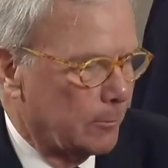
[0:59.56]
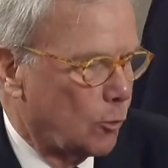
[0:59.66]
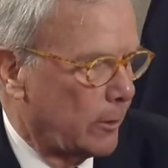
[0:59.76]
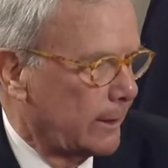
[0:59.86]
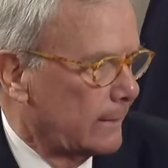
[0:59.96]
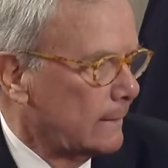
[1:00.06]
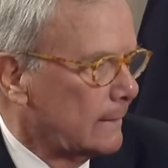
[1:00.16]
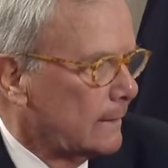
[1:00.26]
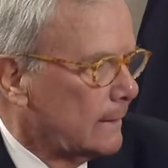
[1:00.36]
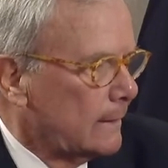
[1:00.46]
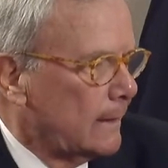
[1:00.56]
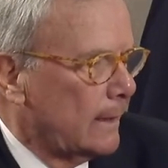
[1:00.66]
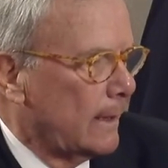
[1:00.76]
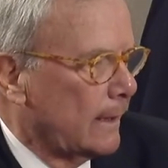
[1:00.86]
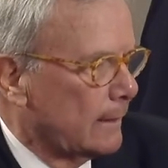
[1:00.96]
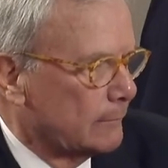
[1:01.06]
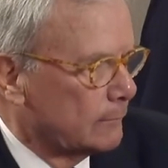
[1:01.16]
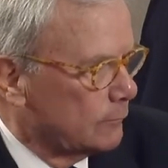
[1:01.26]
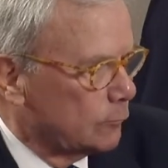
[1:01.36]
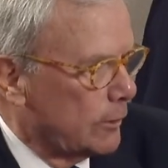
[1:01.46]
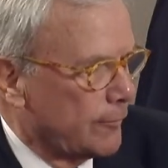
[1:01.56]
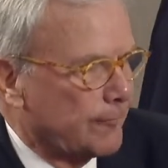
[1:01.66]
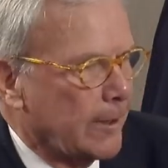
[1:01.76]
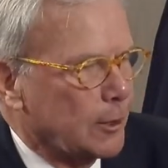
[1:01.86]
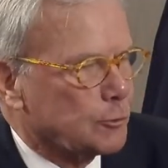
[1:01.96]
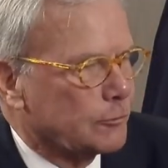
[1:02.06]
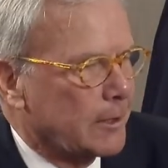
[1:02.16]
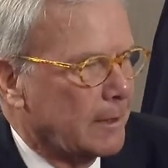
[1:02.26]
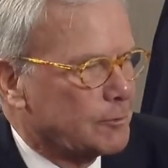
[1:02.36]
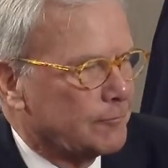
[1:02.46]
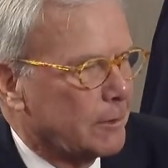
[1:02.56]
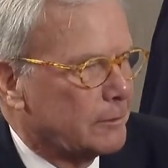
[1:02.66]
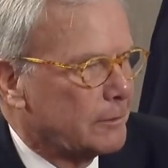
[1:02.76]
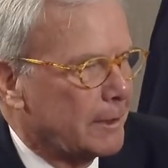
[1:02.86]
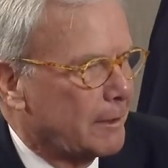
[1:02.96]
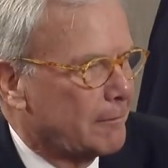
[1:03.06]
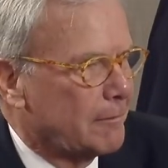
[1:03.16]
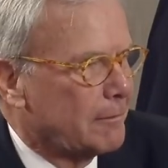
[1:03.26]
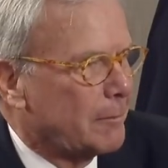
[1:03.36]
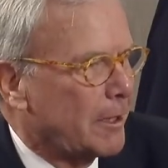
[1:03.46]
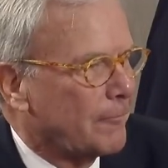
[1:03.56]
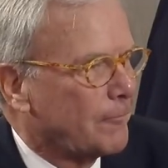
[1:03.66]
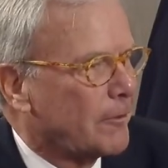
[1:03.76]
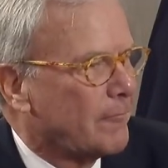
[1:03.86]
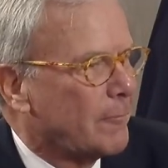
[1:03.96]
the morning and read the Financial Times of London, edited by a friend